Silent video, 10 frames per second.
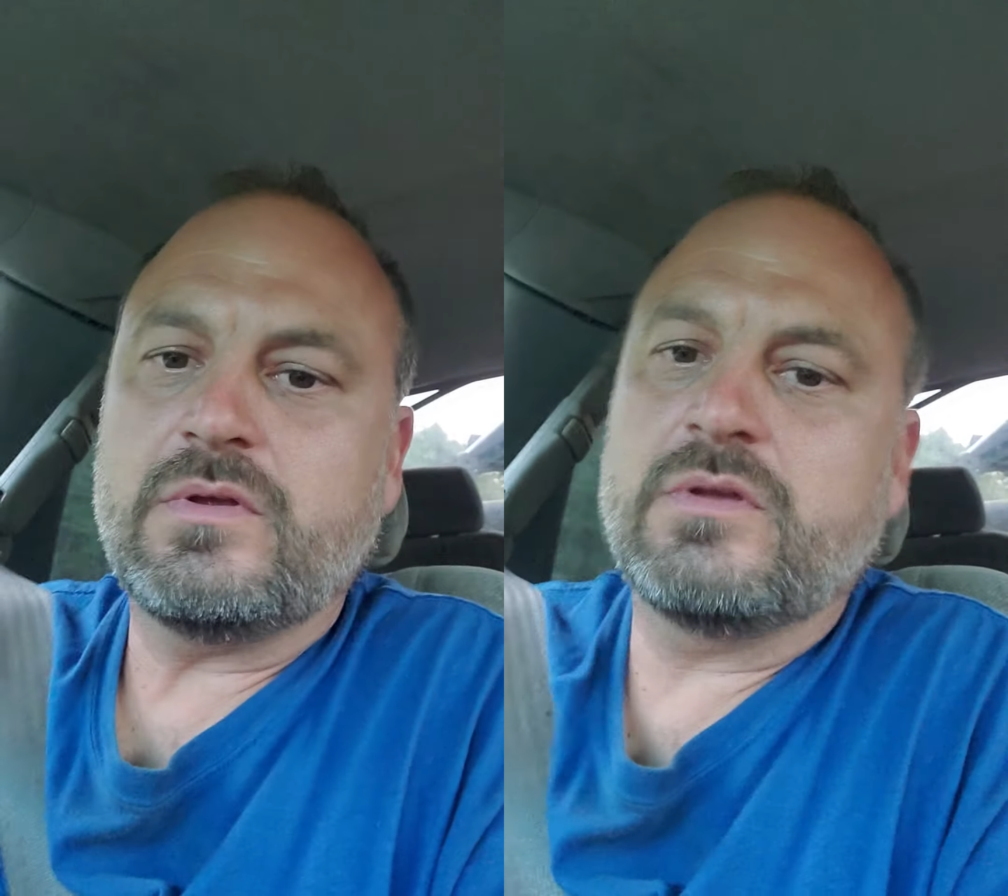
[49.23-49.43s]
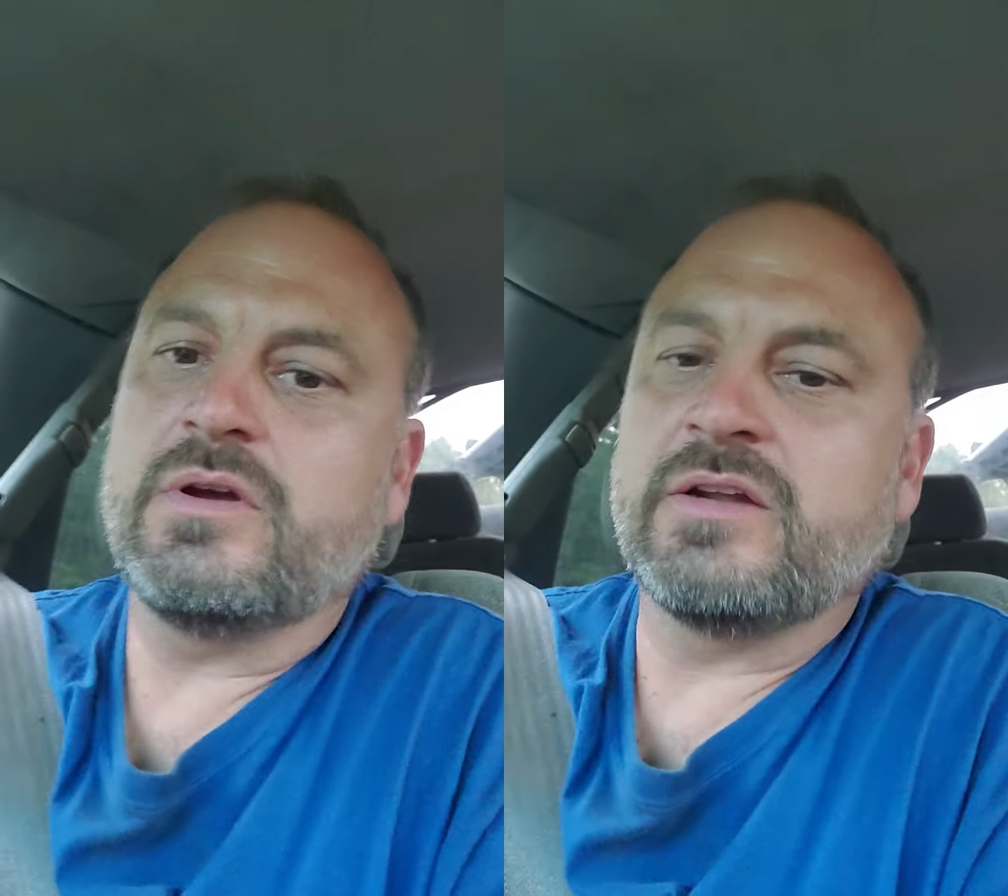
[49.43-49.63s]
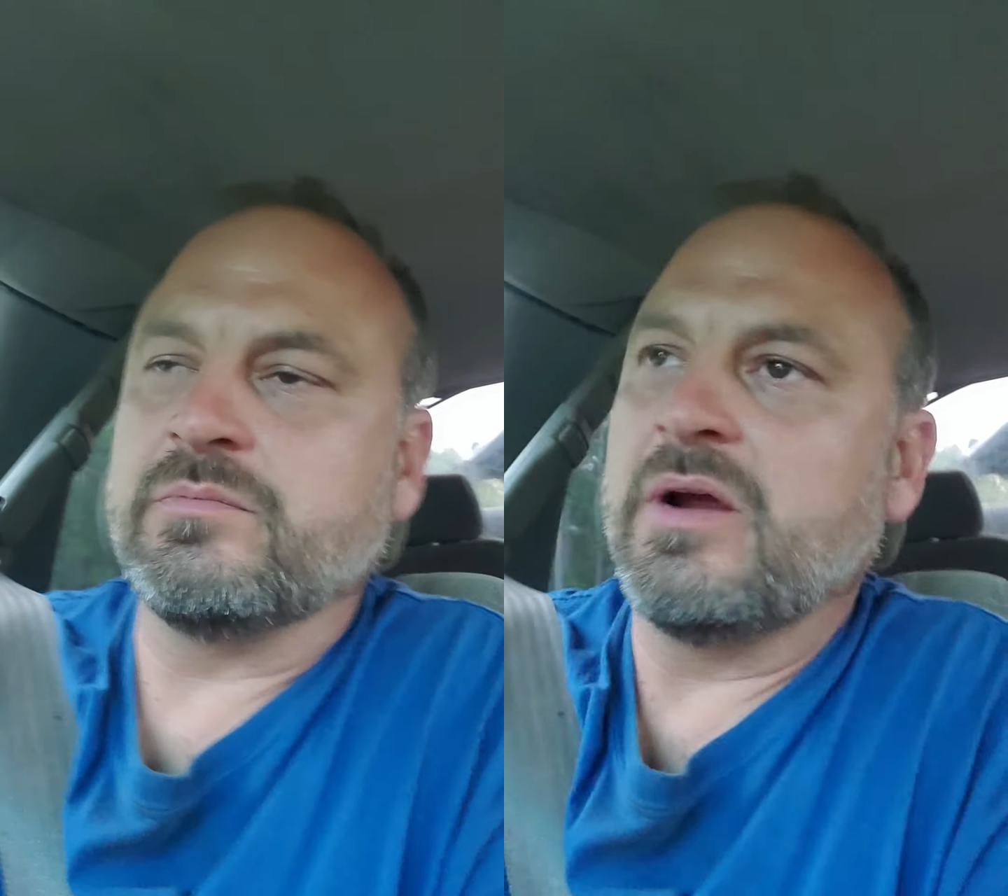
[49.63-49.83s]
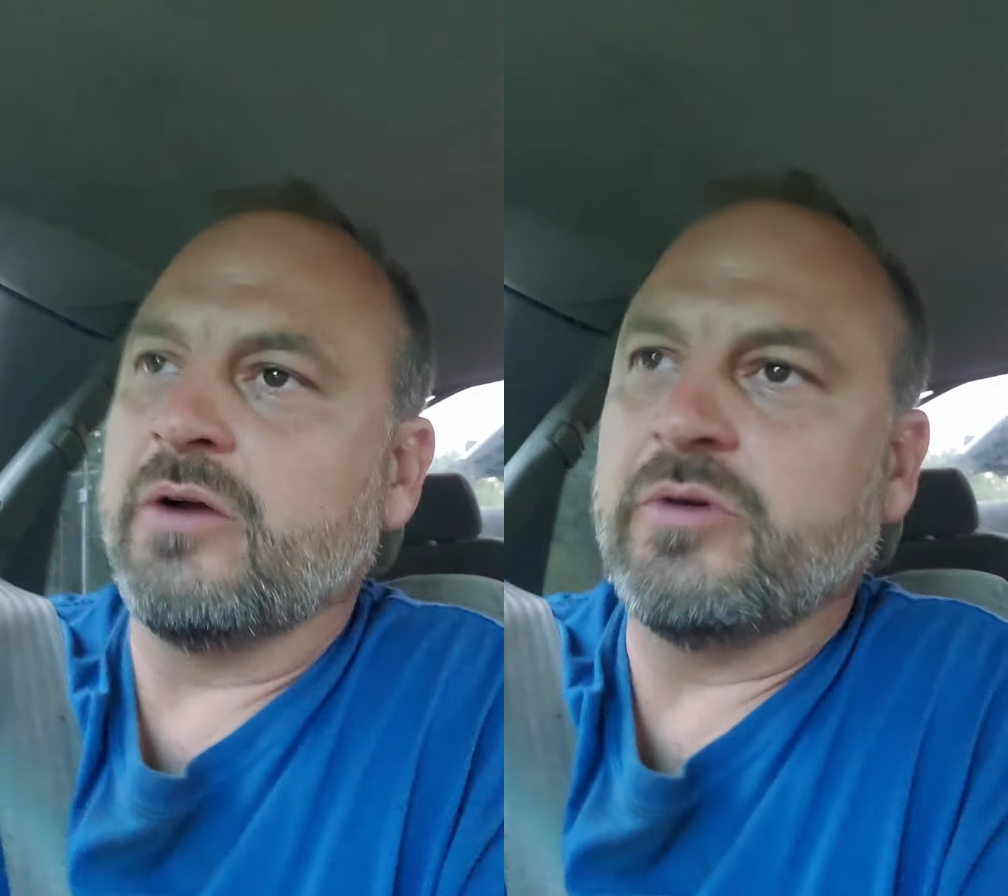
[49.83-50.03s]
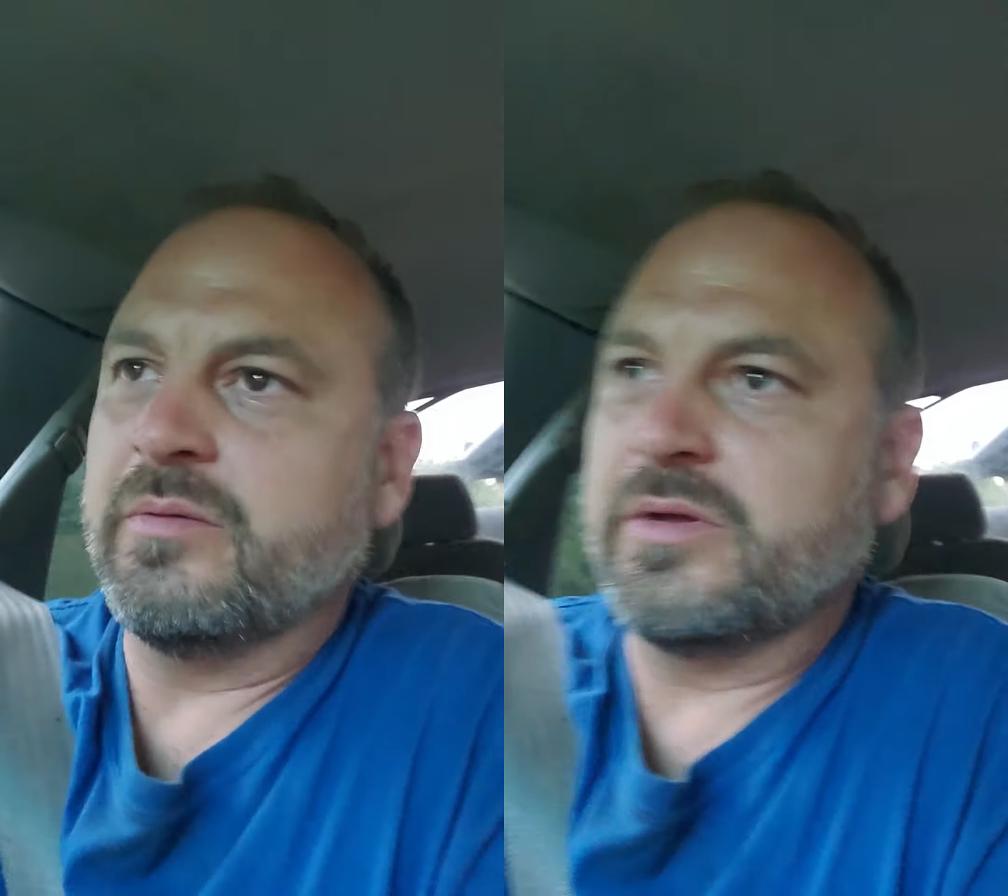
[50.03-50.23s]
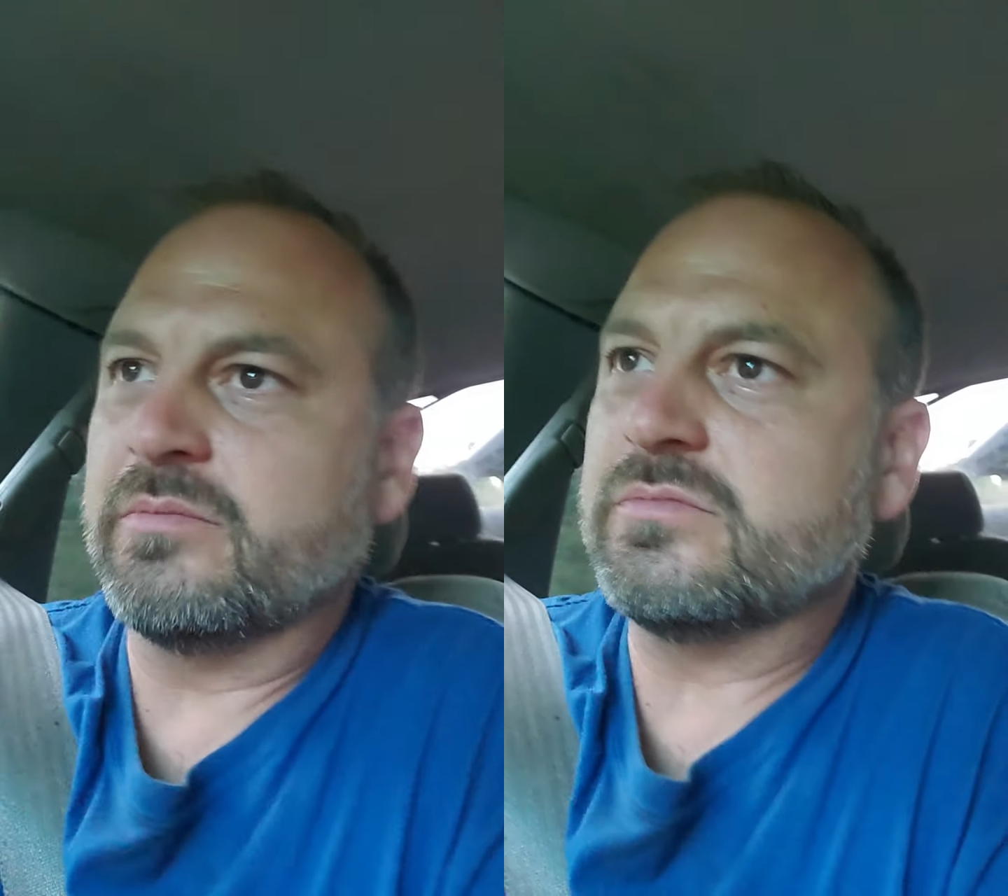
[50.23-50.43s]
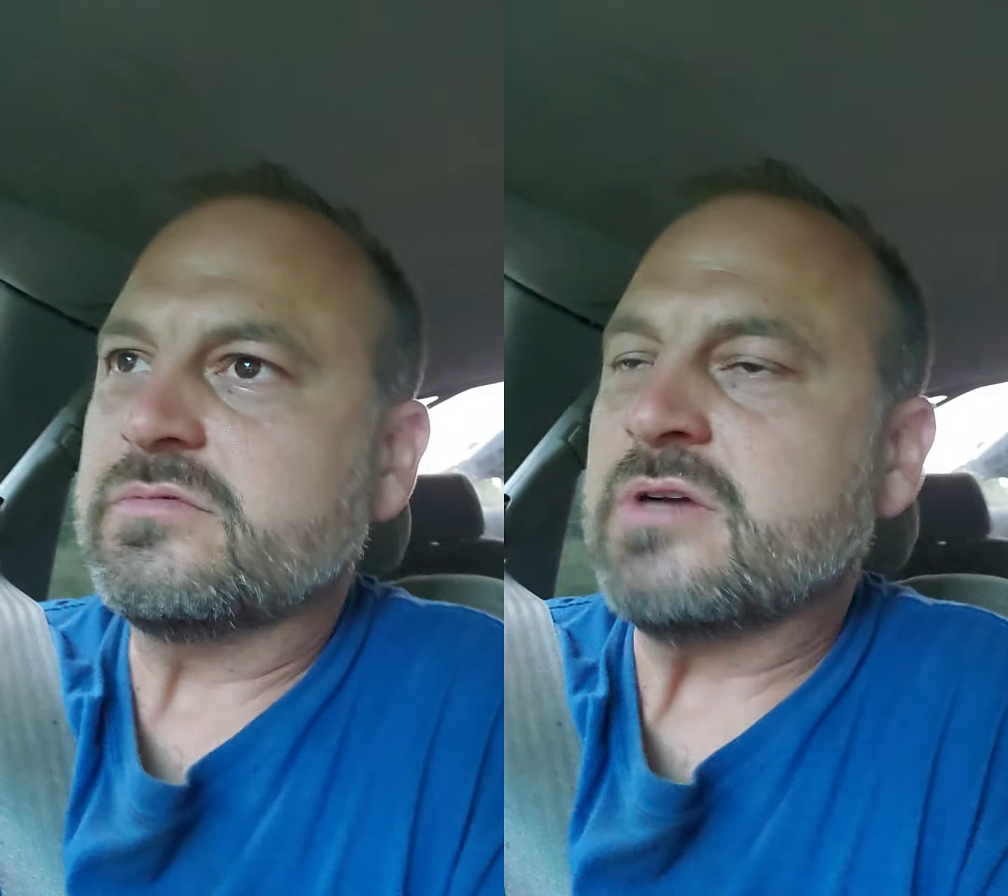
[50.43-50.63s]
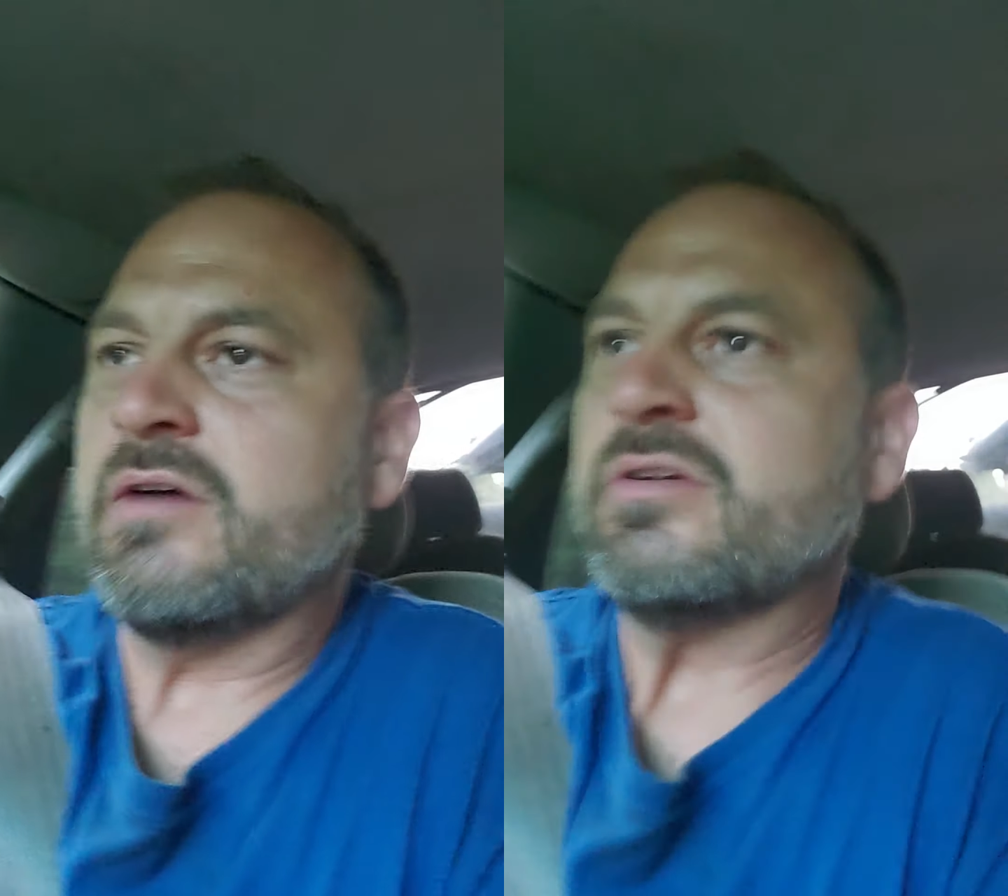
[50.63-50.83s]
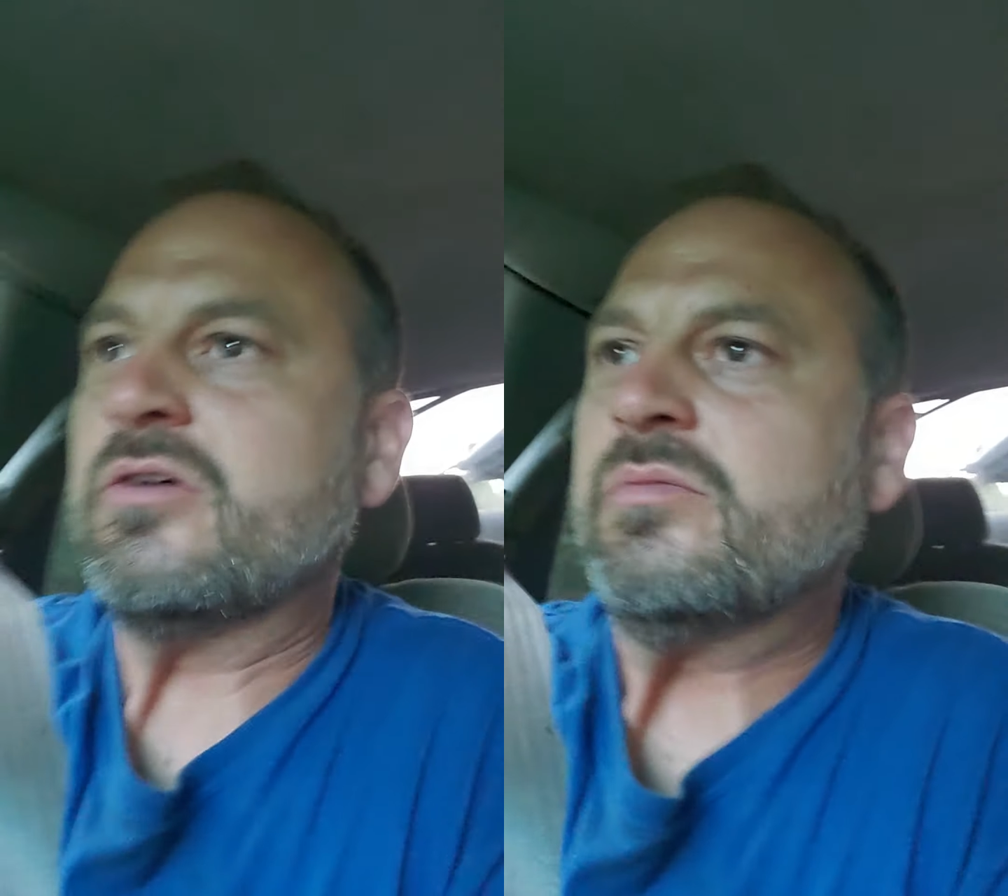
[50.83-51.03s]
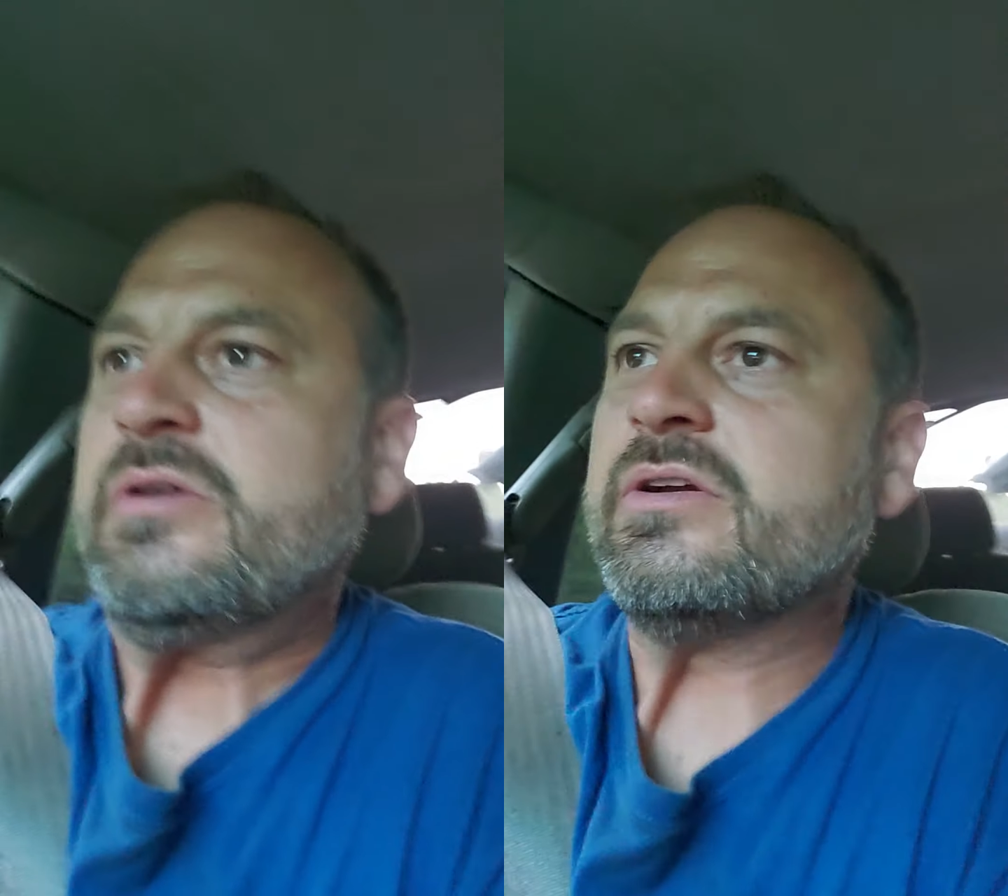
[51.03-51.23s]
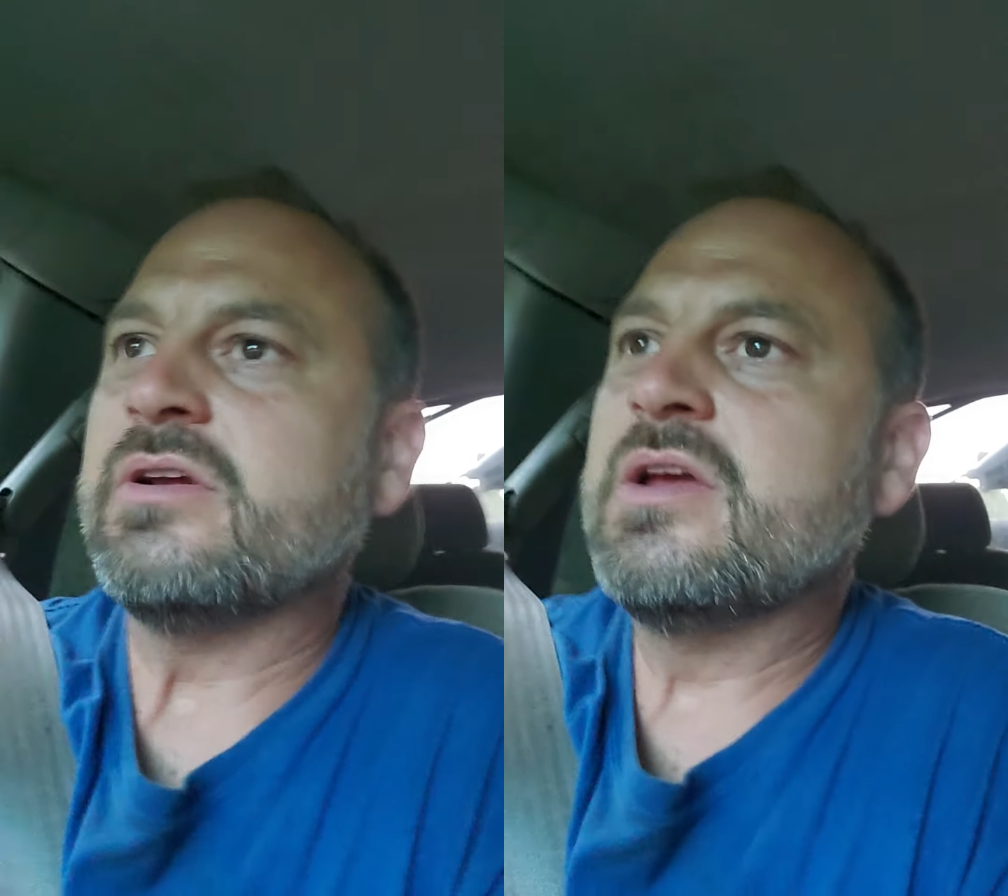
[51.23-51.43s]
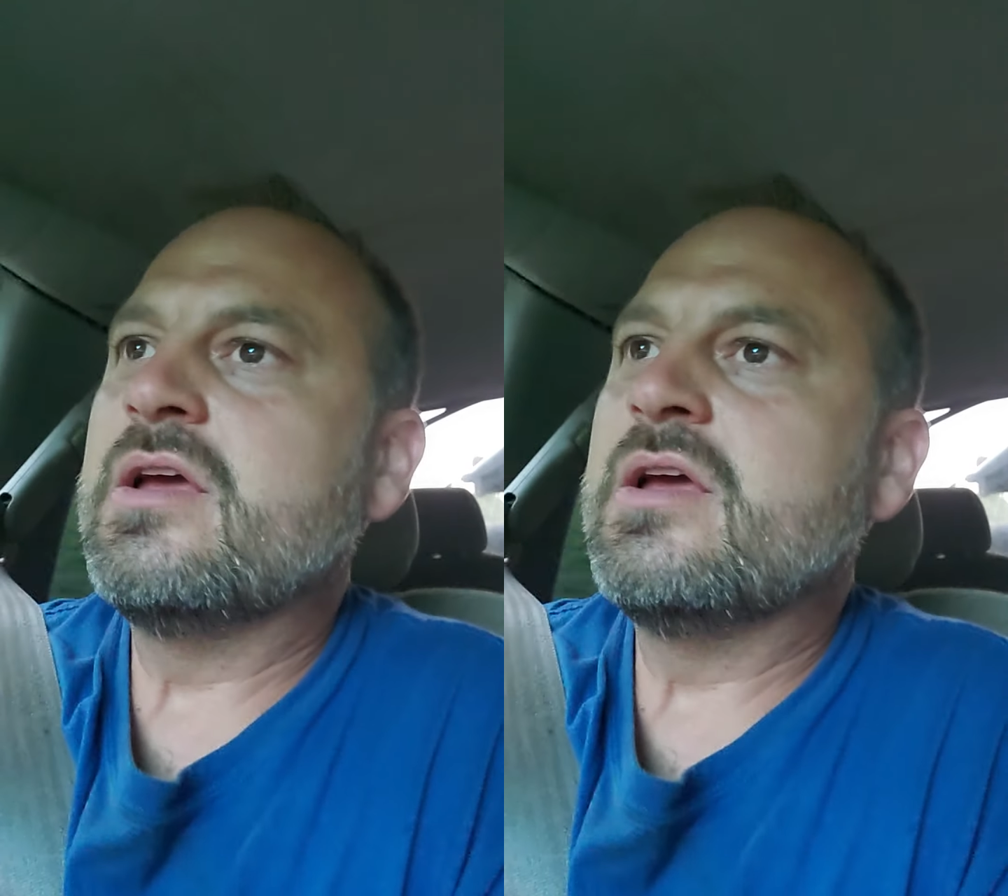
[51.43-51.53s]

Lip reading: You'll have to bear with me. I'm driving home here.